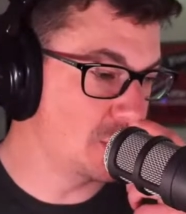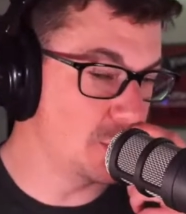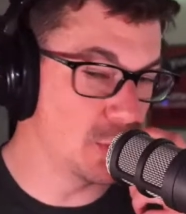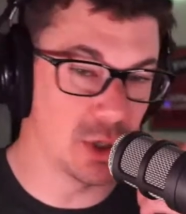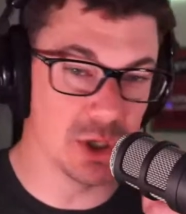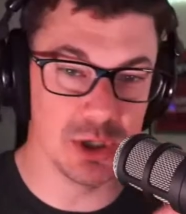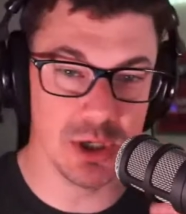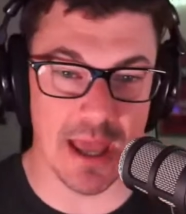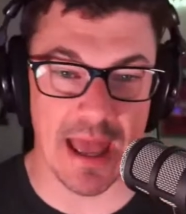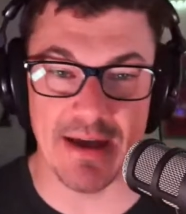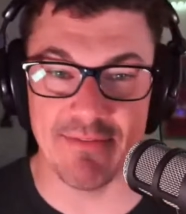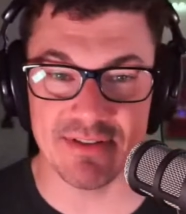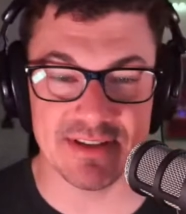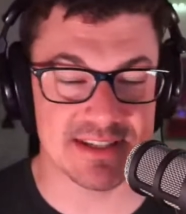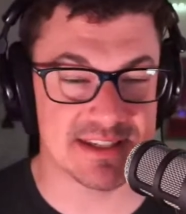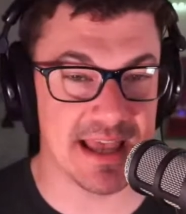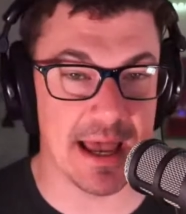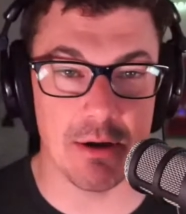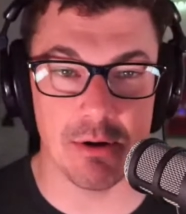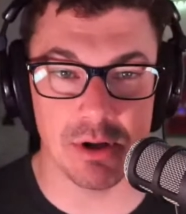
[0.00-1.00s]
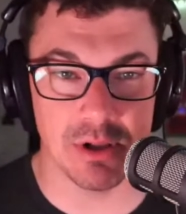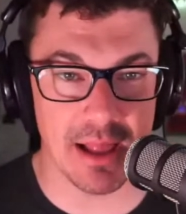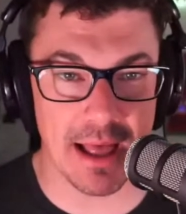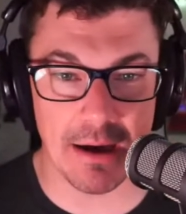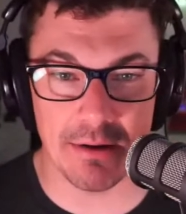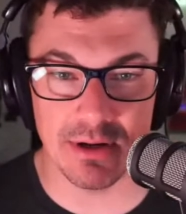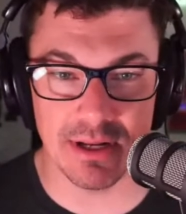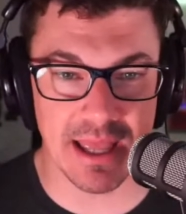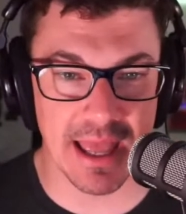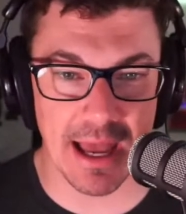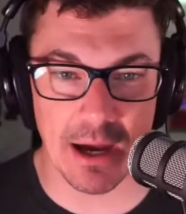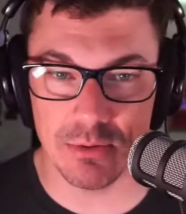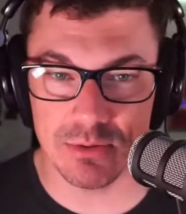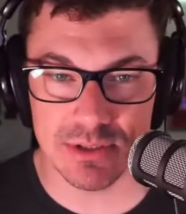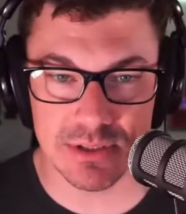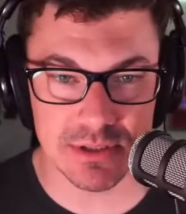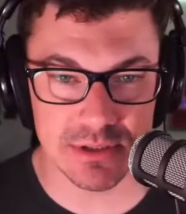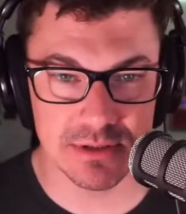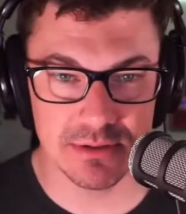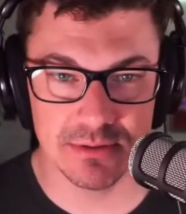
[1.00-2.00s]
You can have a SoundCloud
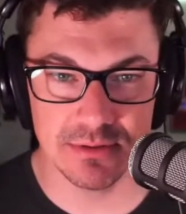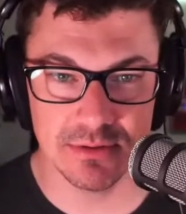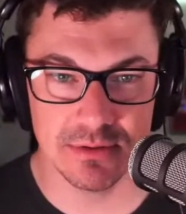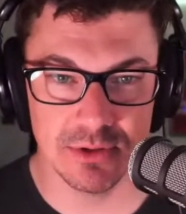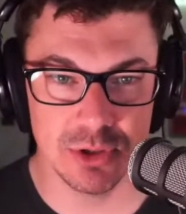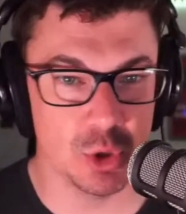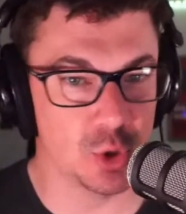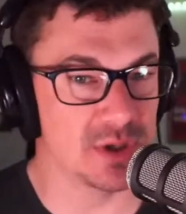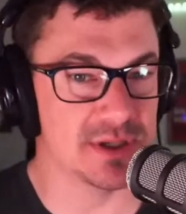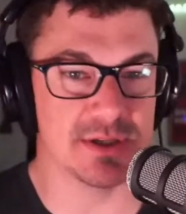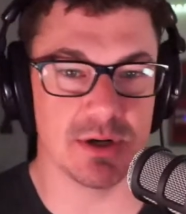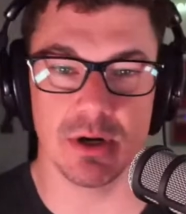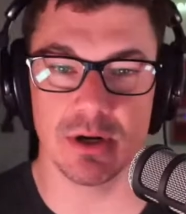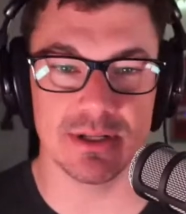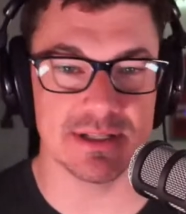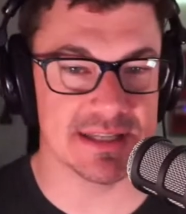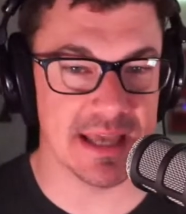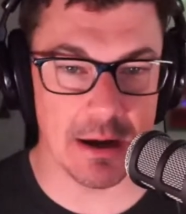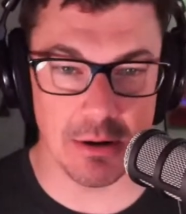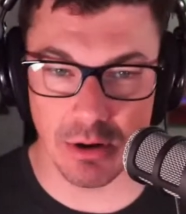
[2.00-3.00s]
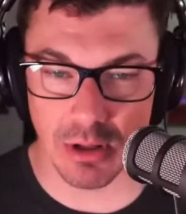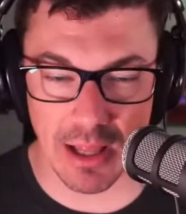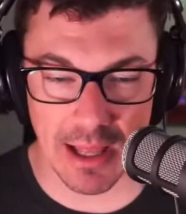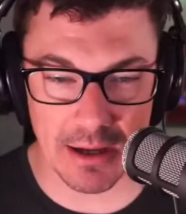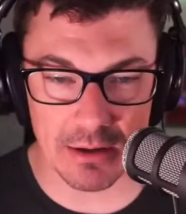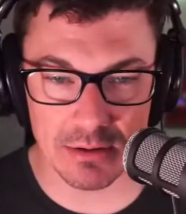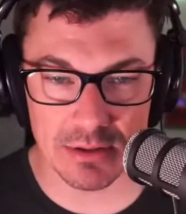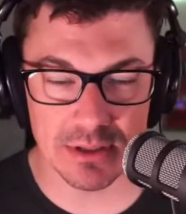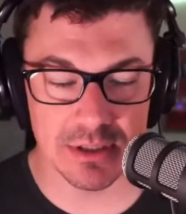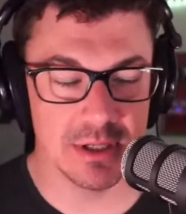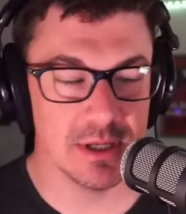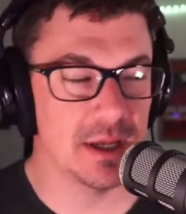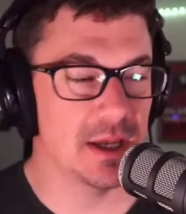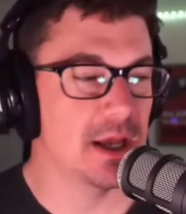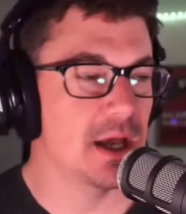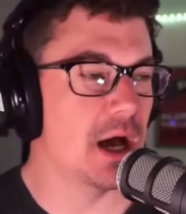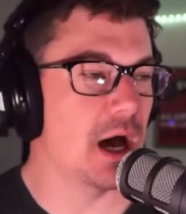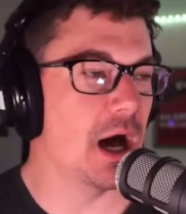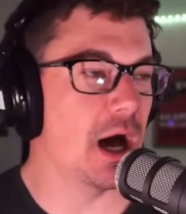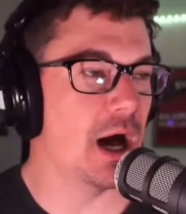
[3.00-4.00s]
account. You can start on SoundCloud.
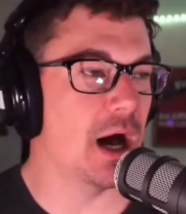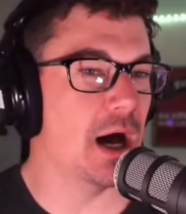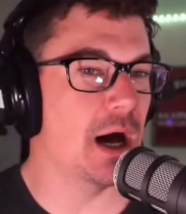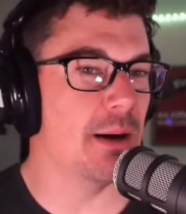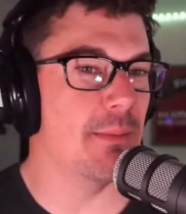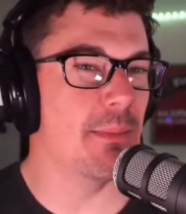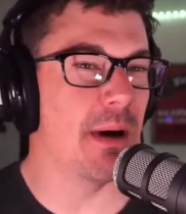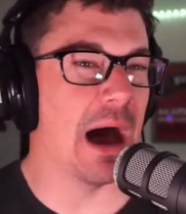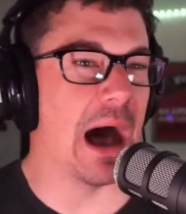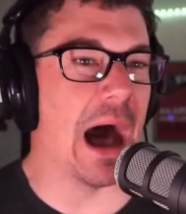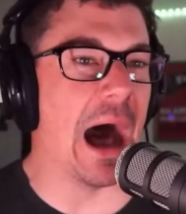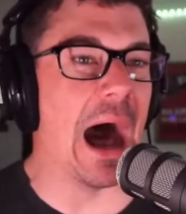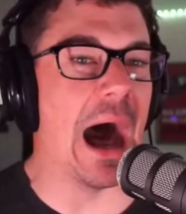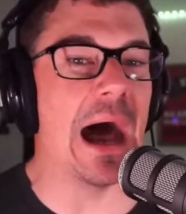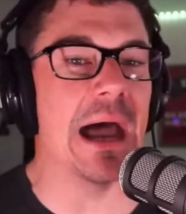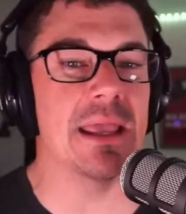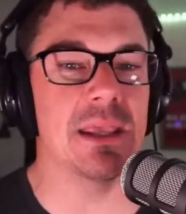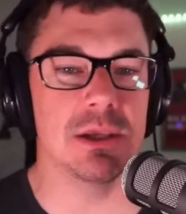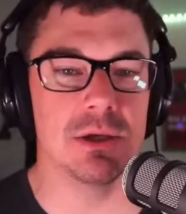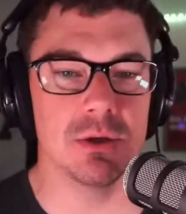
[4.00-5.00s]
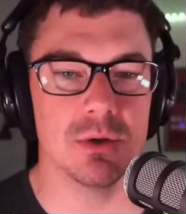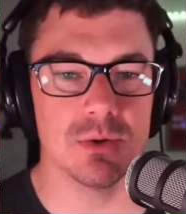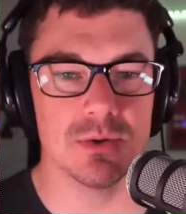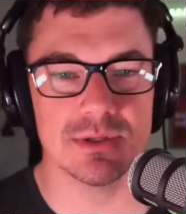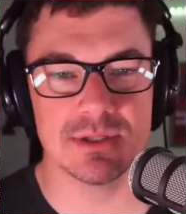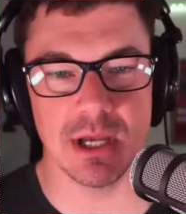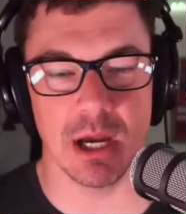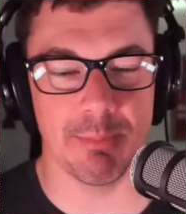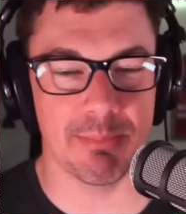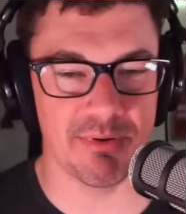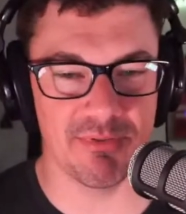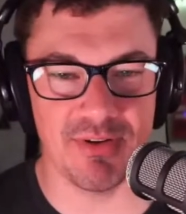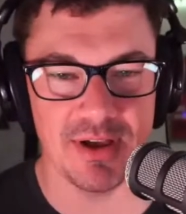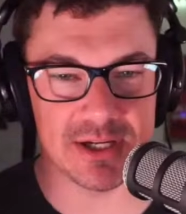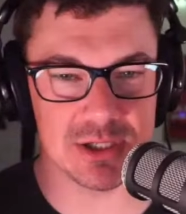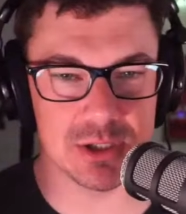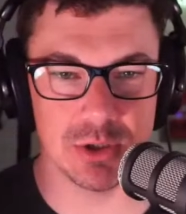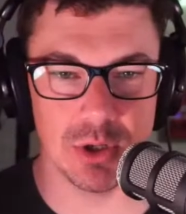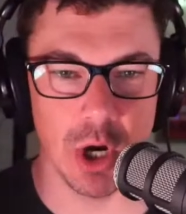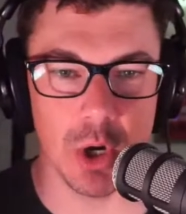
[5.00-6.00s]
I use a
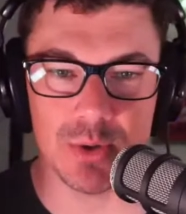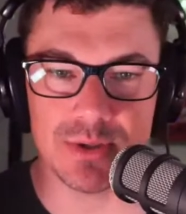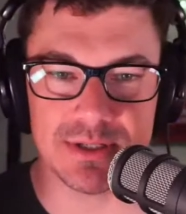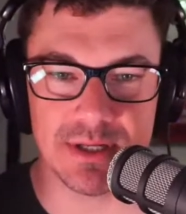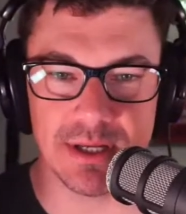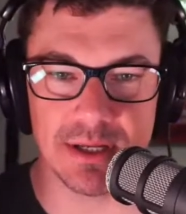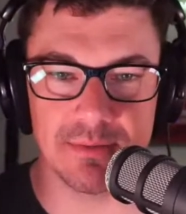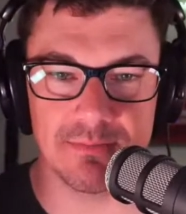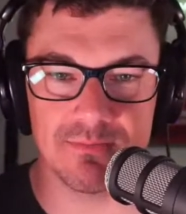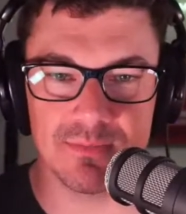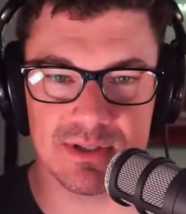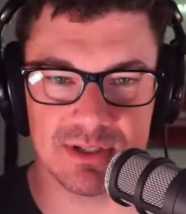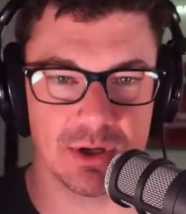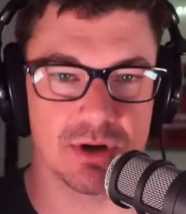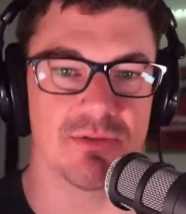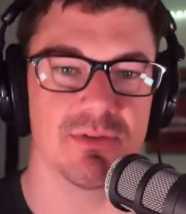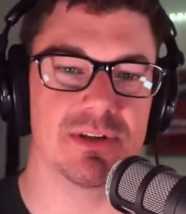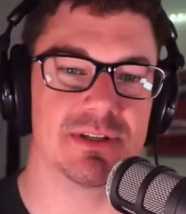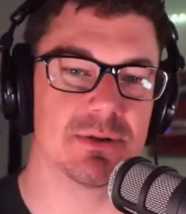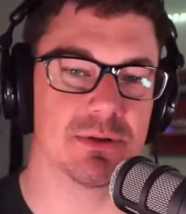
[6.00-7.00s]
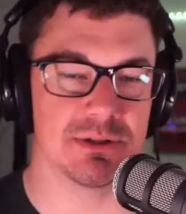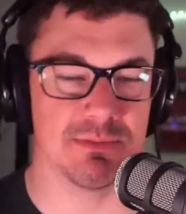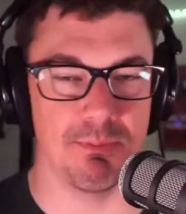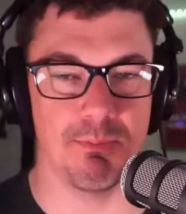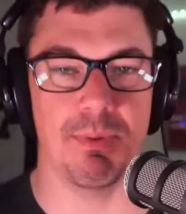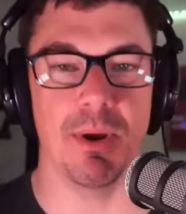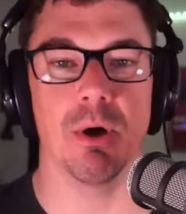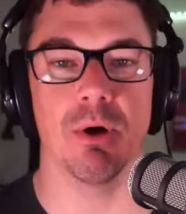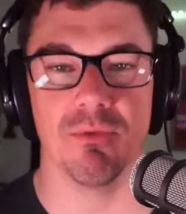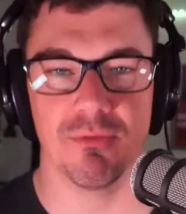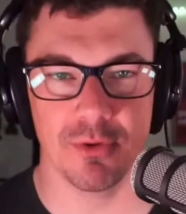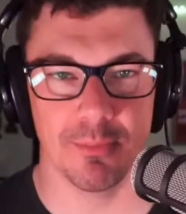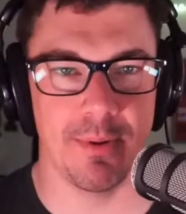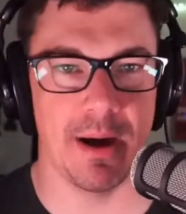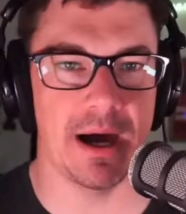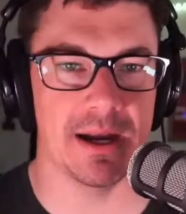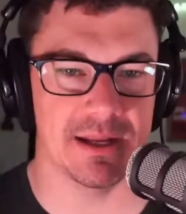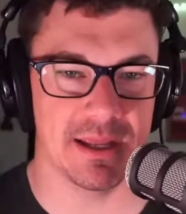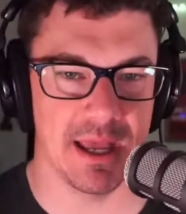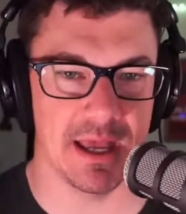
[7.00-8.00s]
professional hosting service, so it's built for
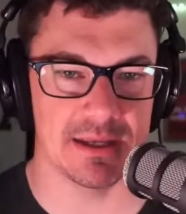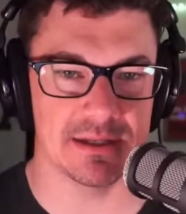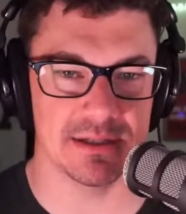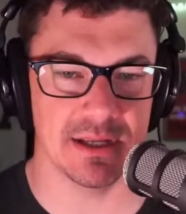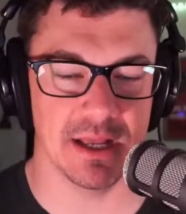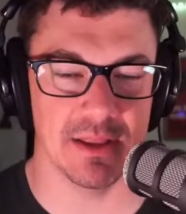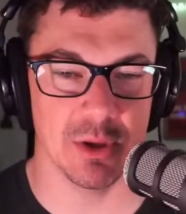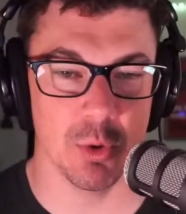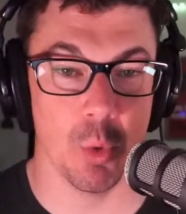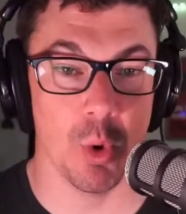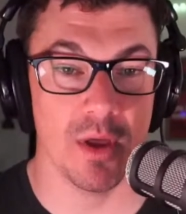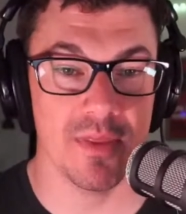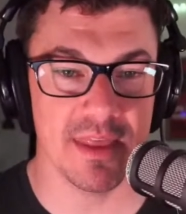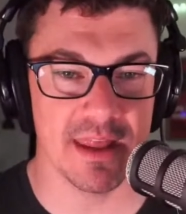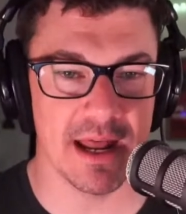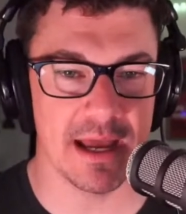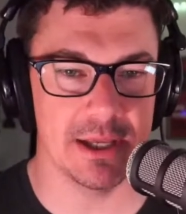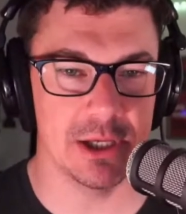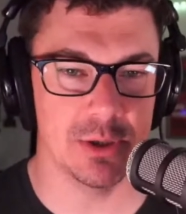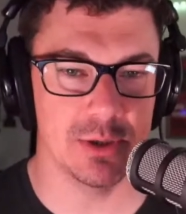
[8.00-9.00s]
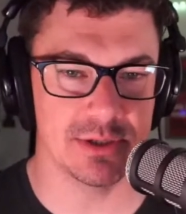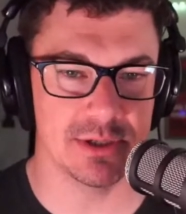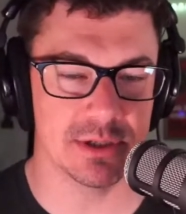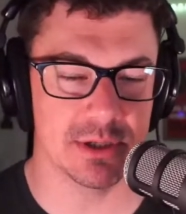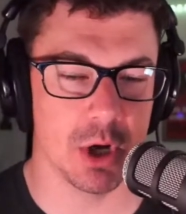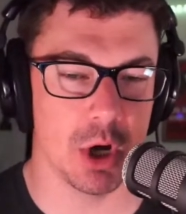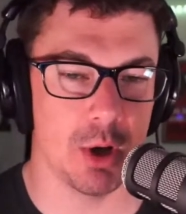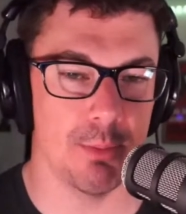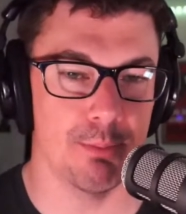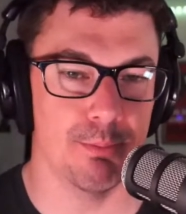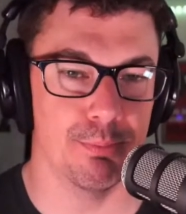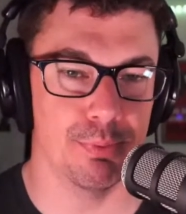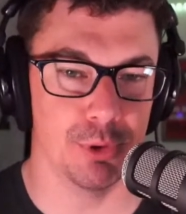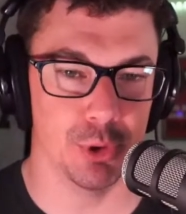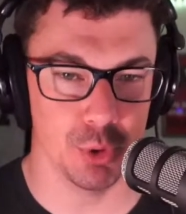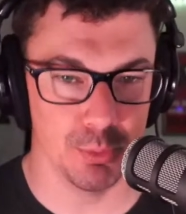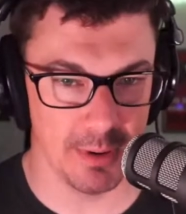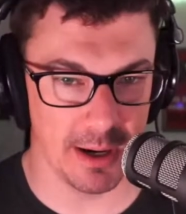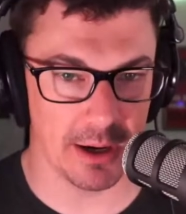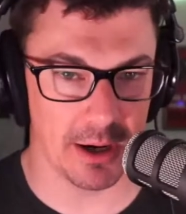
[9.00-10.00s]
podcasting. And the one that I use is called
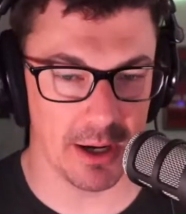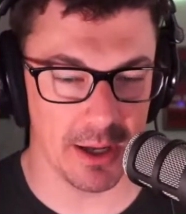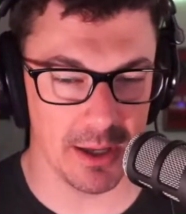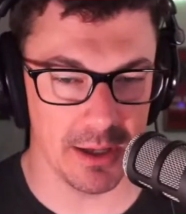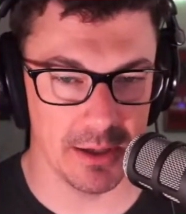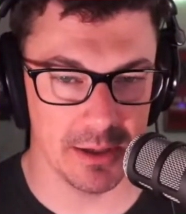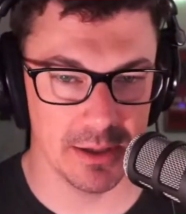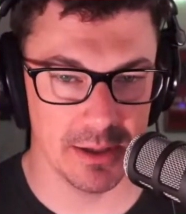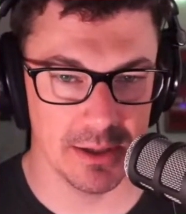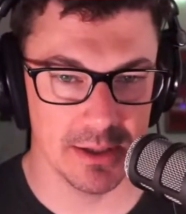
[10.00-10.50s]
Blueberry.